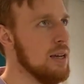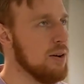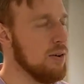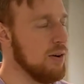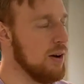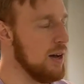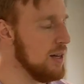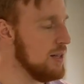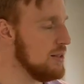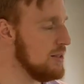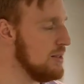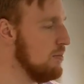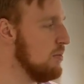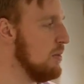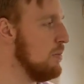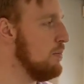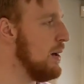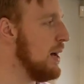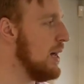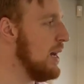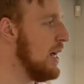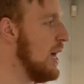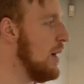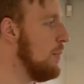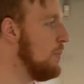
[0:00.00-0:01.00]
Right, something
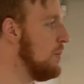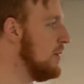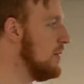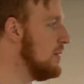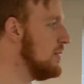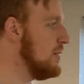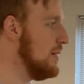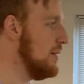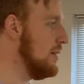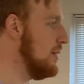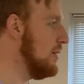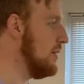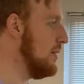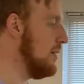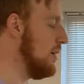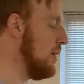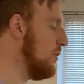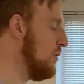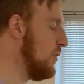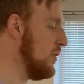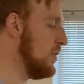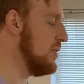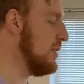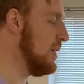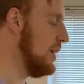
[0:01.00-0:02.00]
bad happens, and our
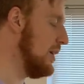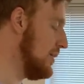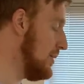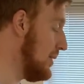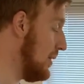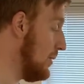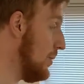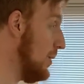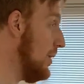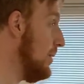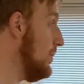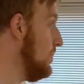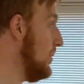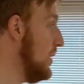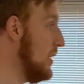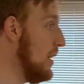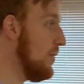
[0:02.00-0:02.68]
first thing is like, well,